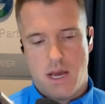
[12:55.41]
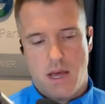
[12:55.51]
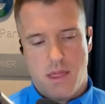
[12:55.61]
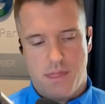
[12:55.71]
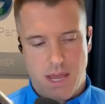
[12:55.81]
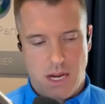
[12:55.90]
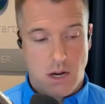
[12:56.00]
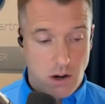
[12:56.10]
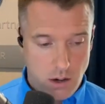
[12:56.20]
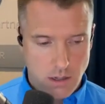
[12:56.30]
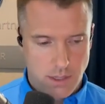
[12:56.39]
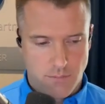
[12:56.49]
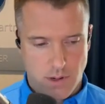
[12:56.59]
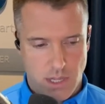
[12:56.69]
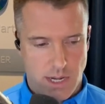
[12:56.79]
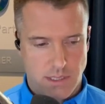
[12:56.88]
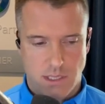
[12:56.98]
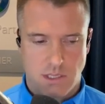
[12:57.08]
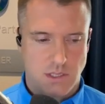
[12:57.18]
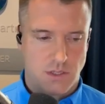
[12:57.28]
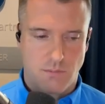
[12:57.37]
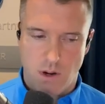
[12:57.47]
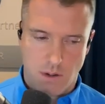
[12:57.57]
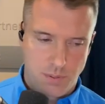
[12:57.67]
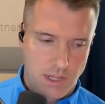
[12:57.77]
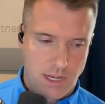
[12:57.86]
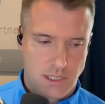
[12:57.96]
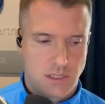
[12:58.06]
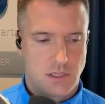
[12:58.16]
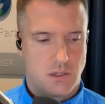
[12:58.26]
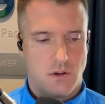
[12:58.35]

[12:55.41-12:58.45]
They call and realize this is the wrong place,